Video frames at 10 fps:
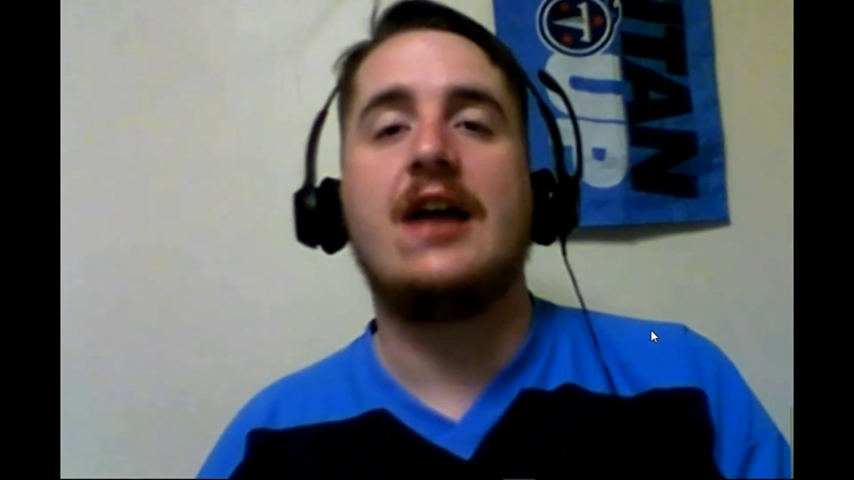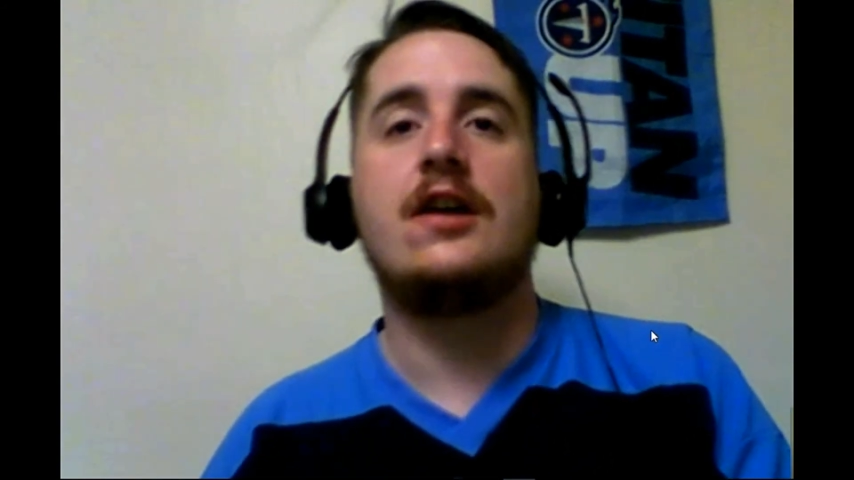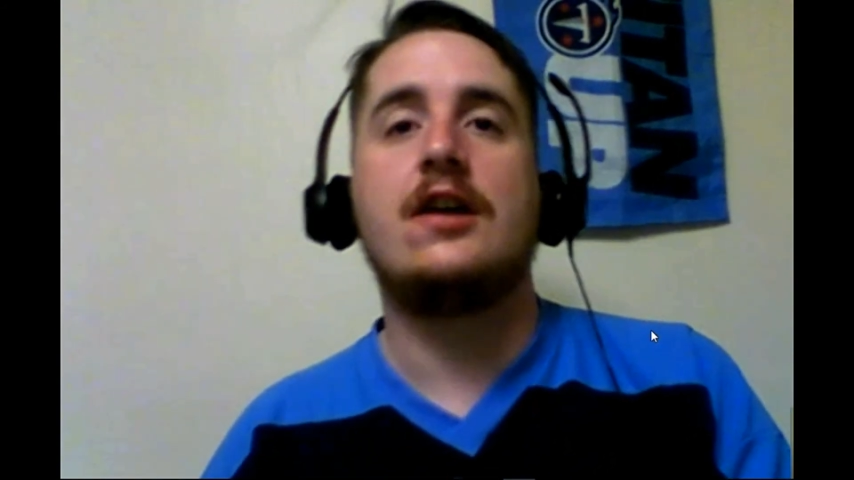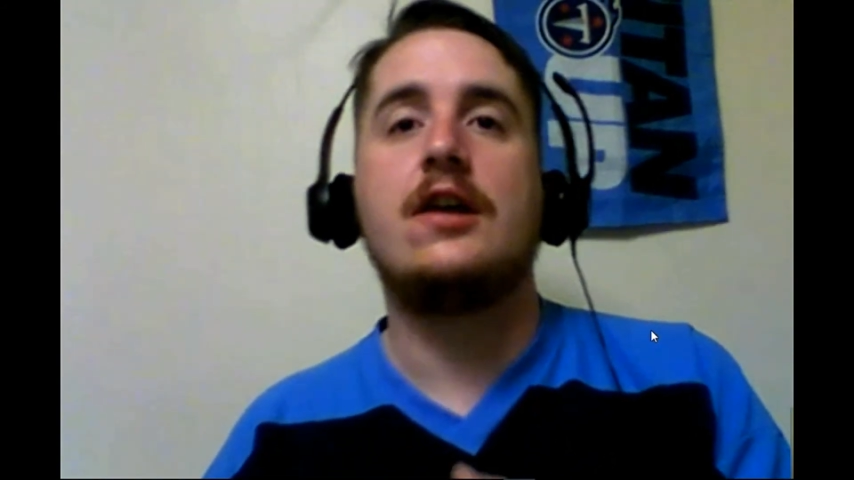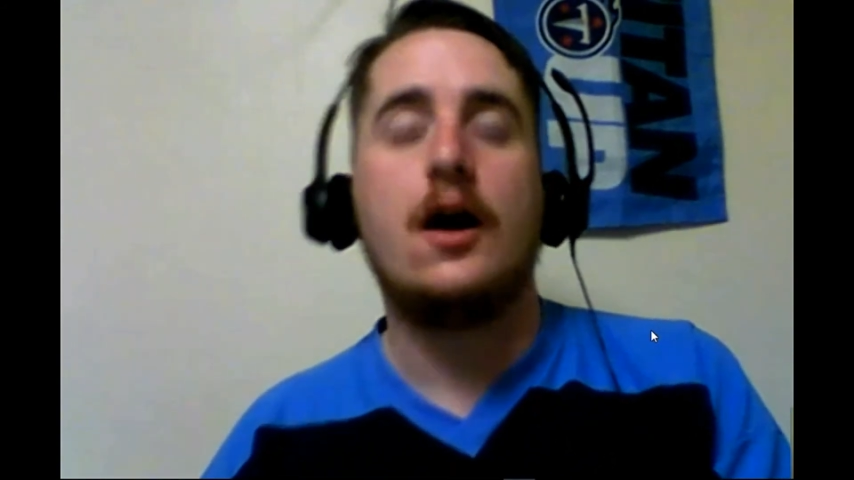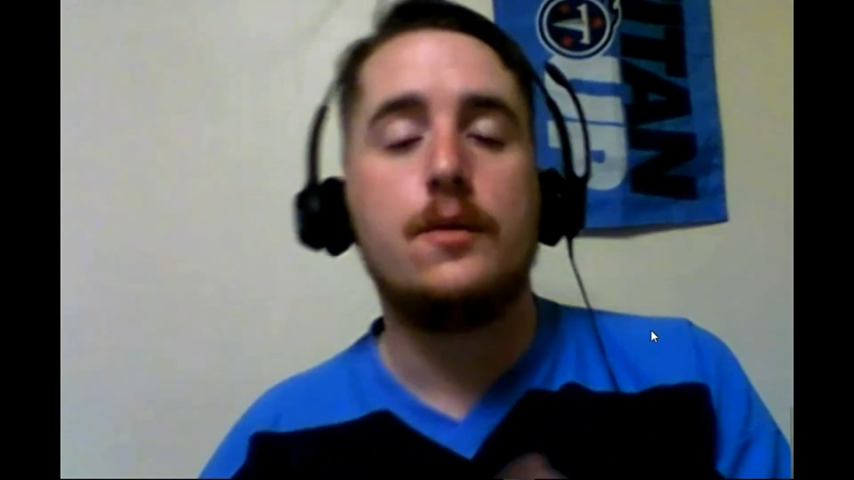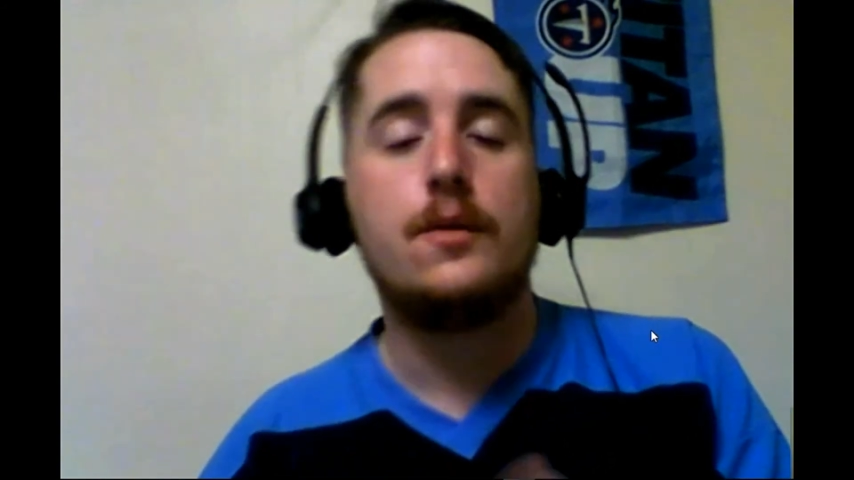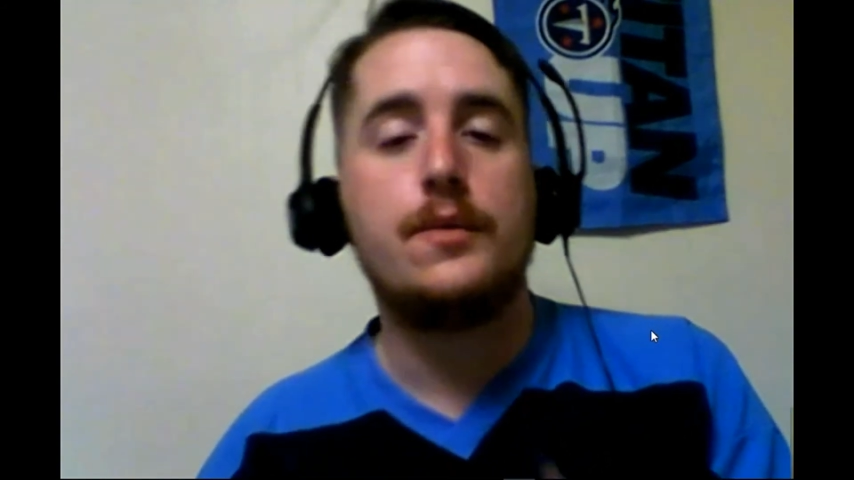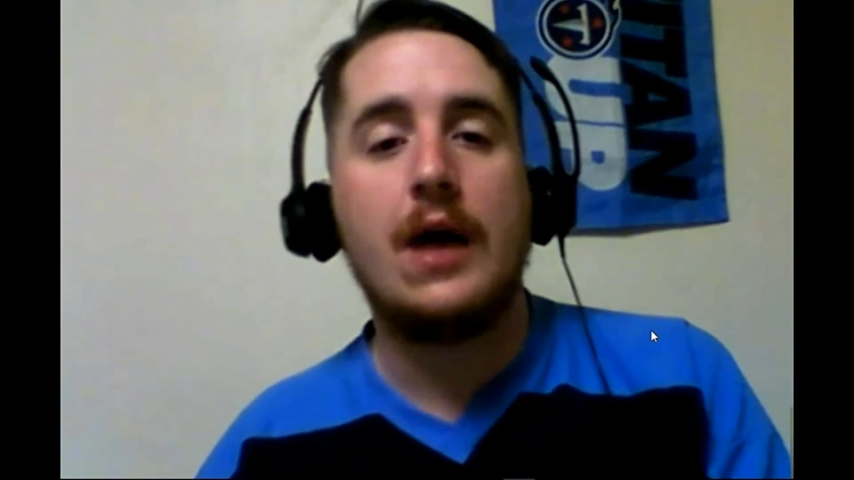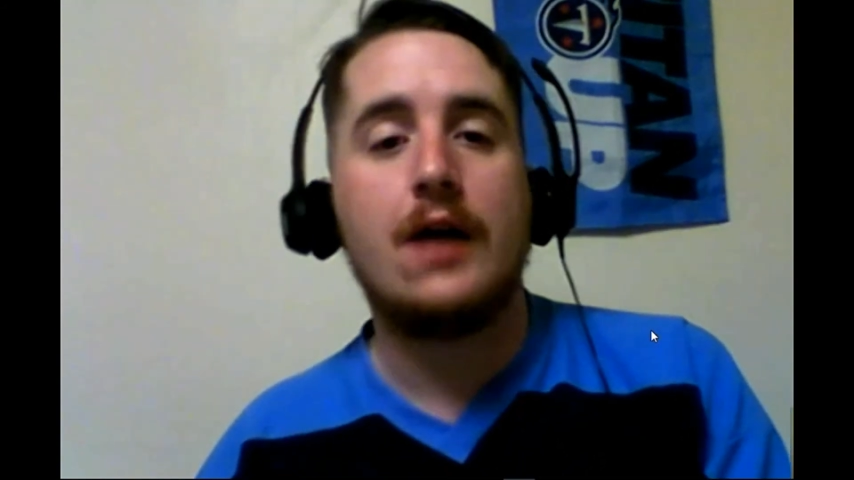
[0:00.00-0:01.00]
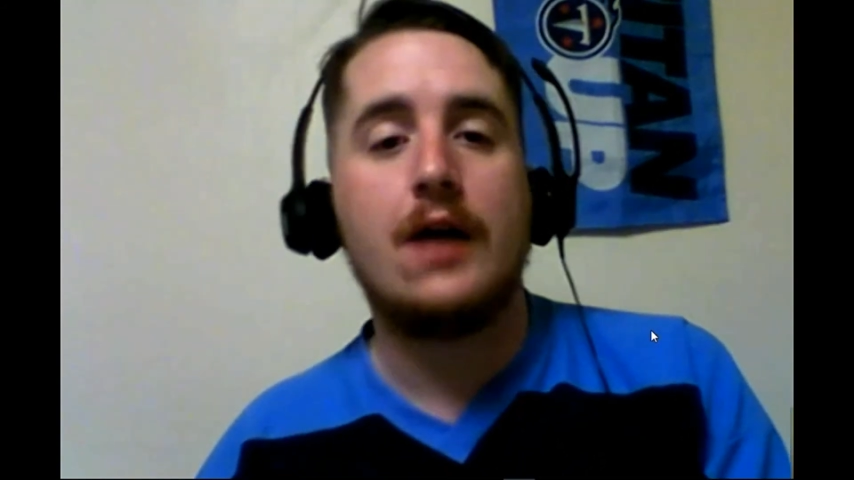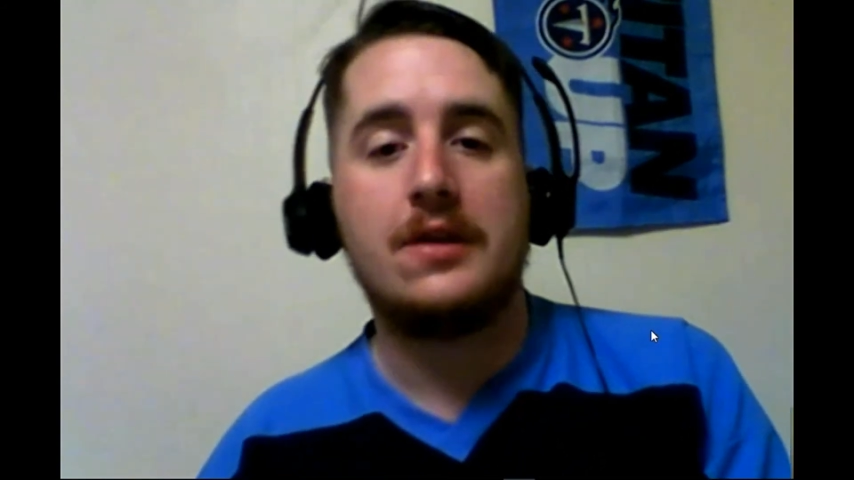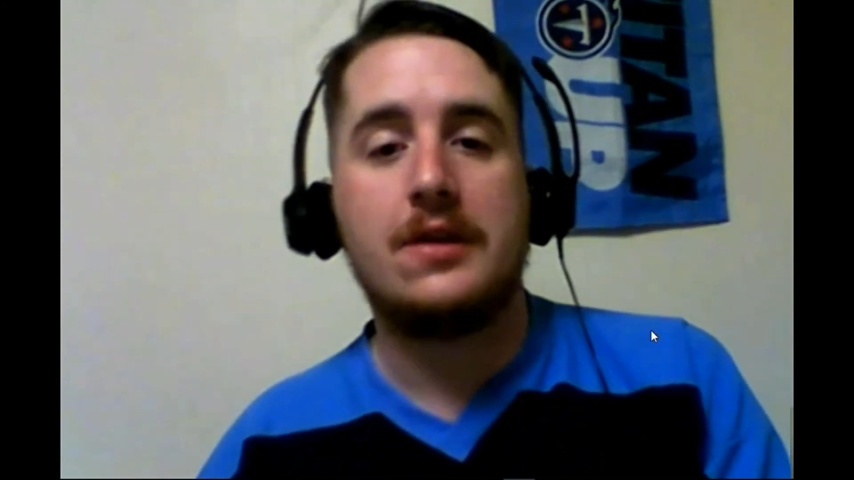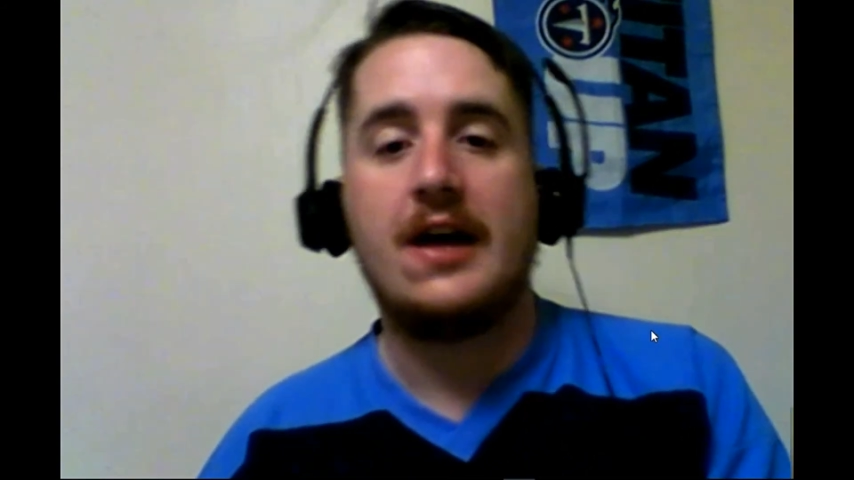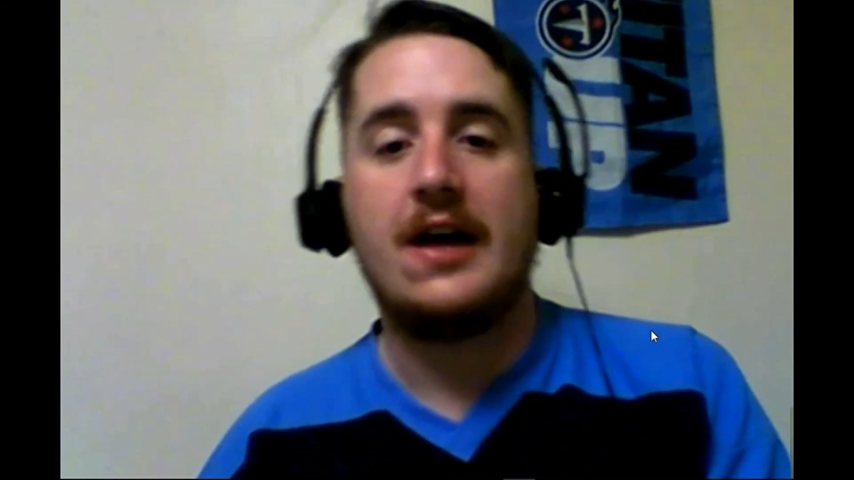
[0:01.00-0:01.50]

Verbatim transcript: help you out with that